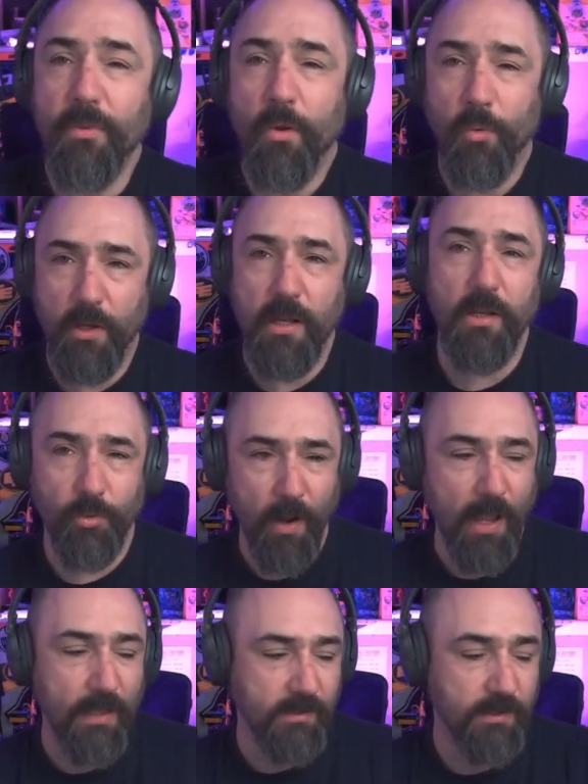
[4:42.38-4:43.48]
We need to
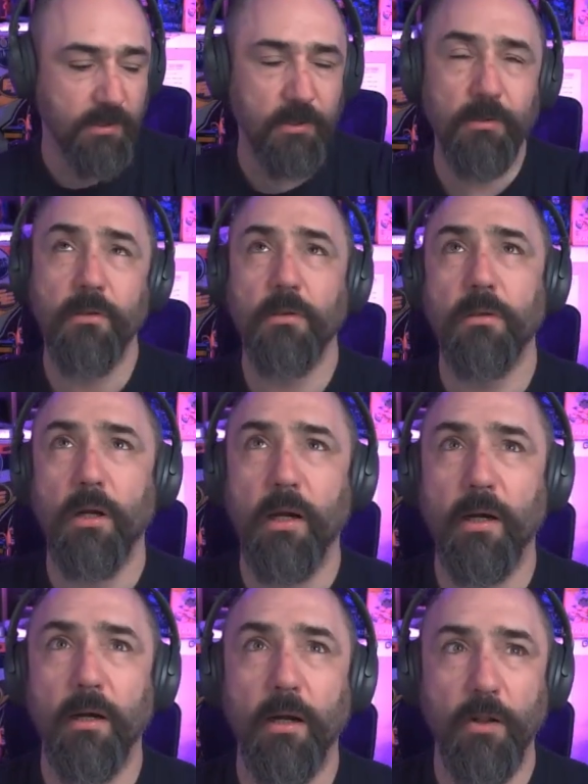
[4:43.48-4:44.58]
raise
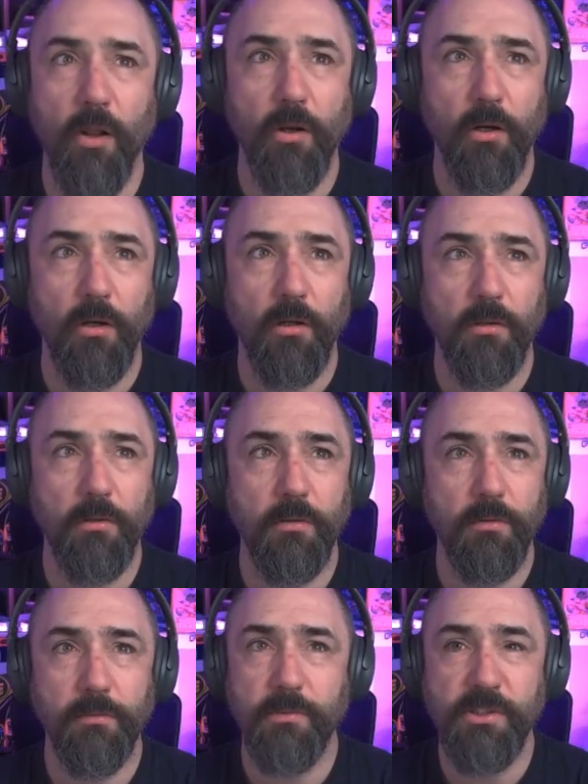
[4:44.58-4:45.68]
another
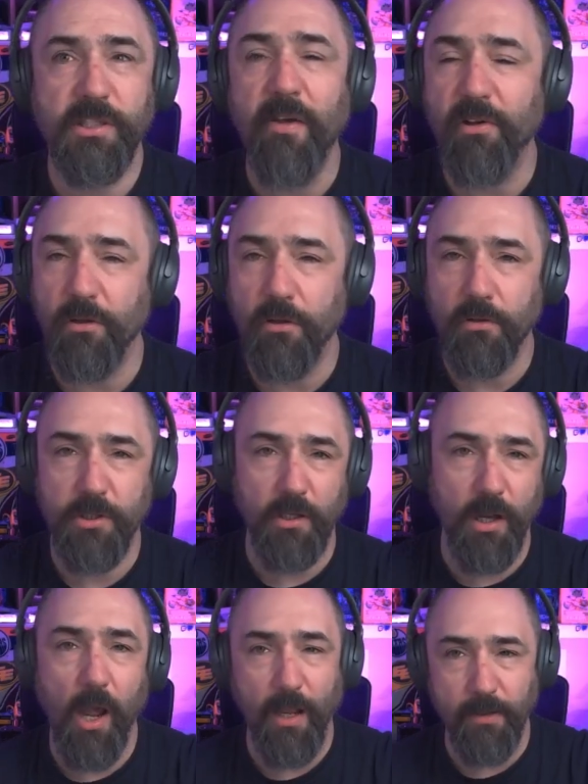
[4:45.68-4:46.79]
7 to
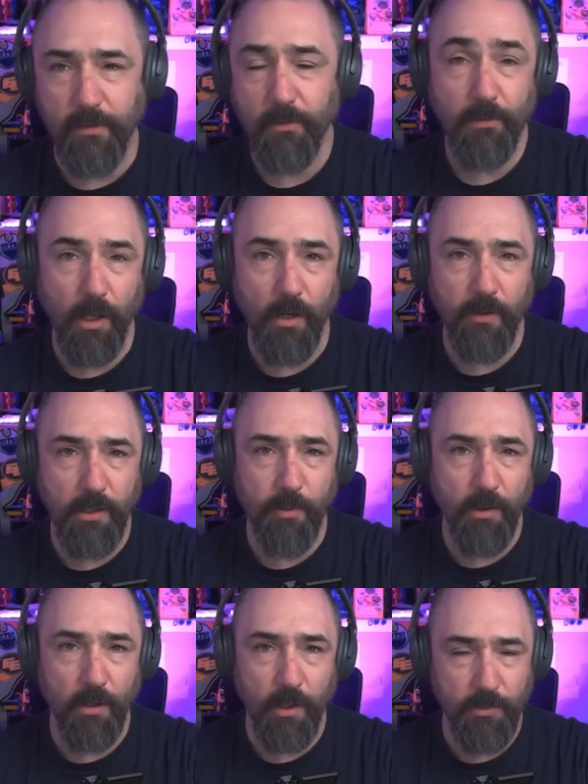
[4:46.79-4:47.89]
9 kind of thing,
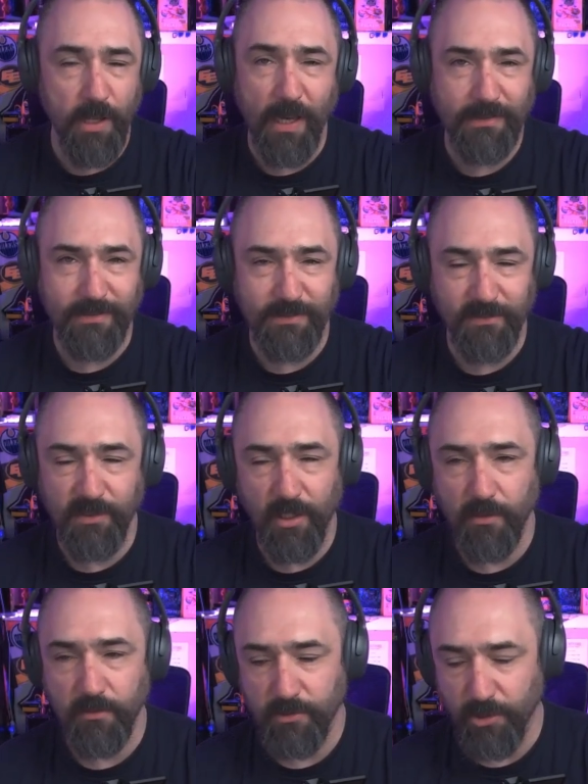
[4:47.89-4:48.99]
depending on how taxes
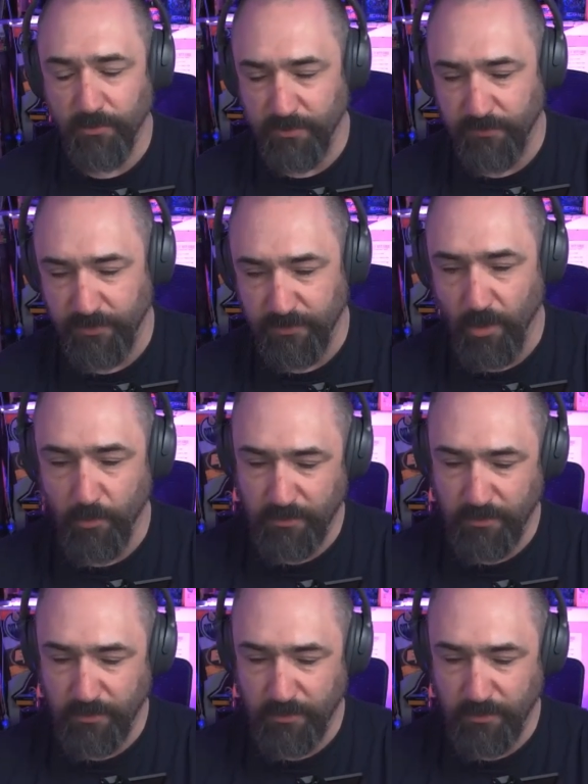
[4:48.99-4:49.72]
and service fees go.